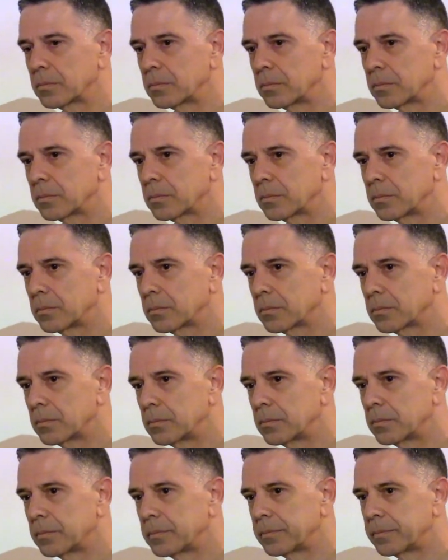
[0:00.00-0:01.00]
maybe
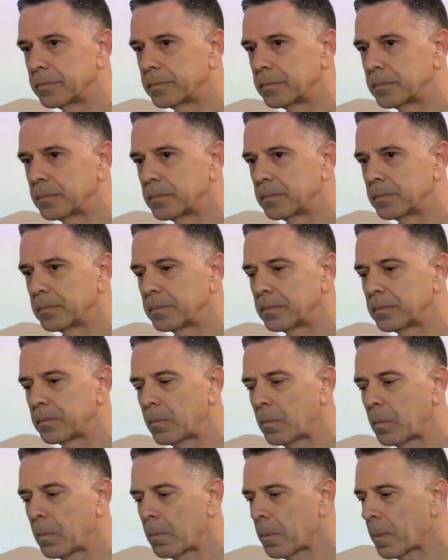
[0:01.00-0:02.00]
emotional stability?
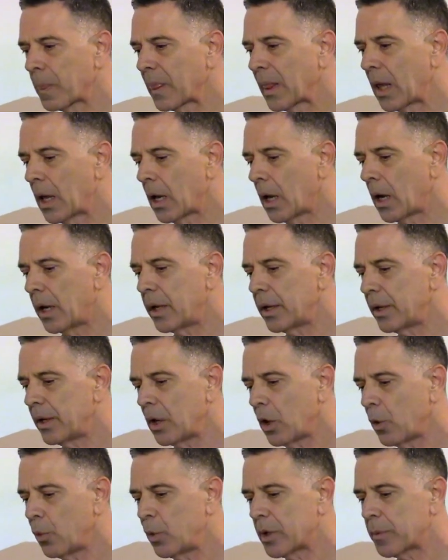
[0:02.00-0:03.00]
You
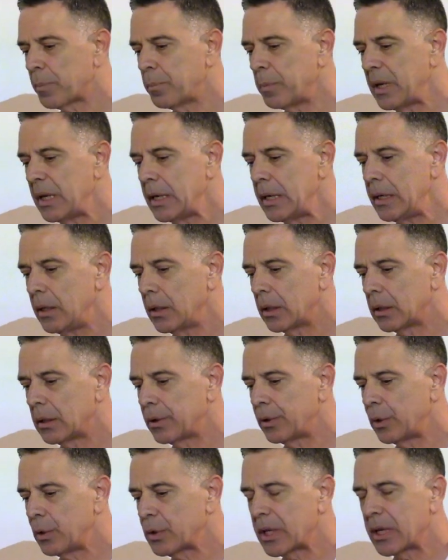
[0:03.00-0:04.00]
know, with me
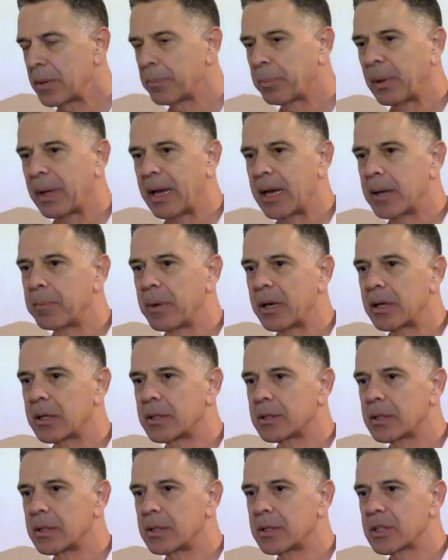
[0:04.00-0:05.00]
using plant
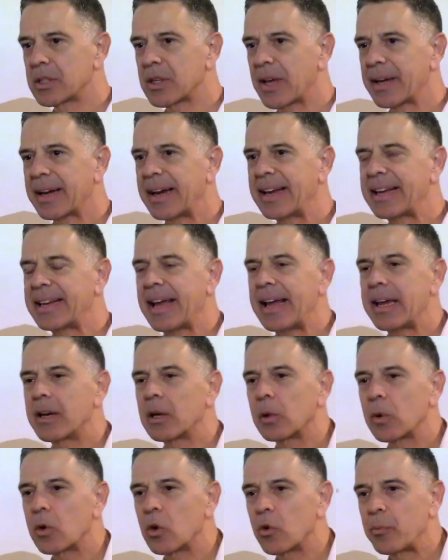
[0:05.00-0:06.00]
medicines, it's like I gain a
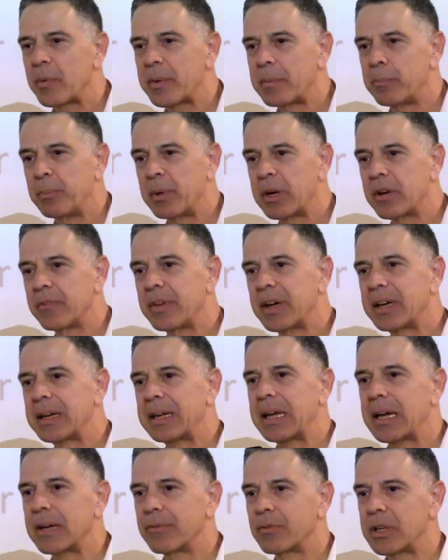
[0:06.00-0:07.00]
little bit of
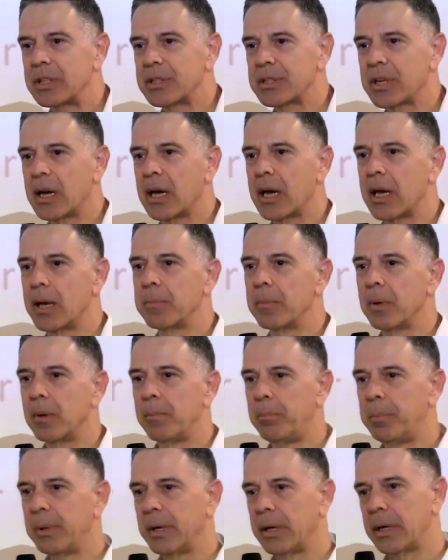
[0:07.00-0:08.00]
that every time,
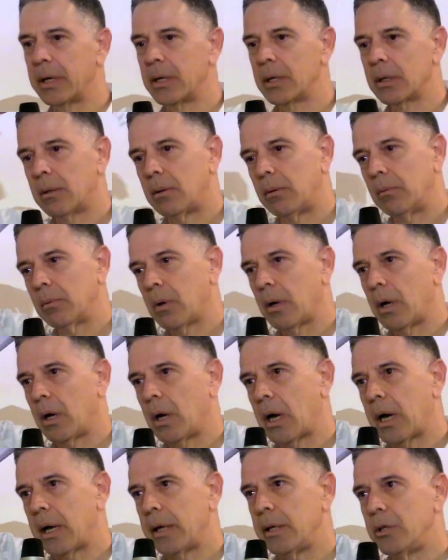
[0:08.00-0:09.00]
but
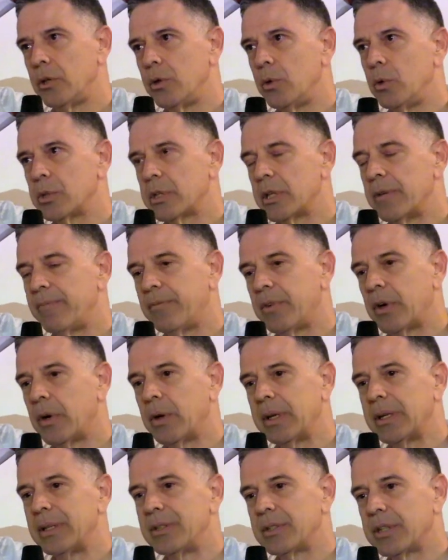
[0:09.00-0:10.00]
I use them
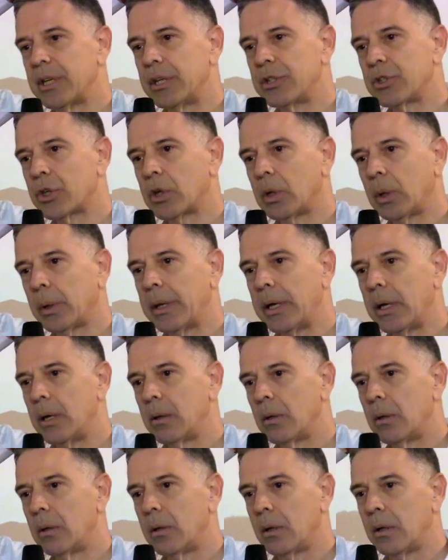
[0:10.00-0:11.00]
very intentionally.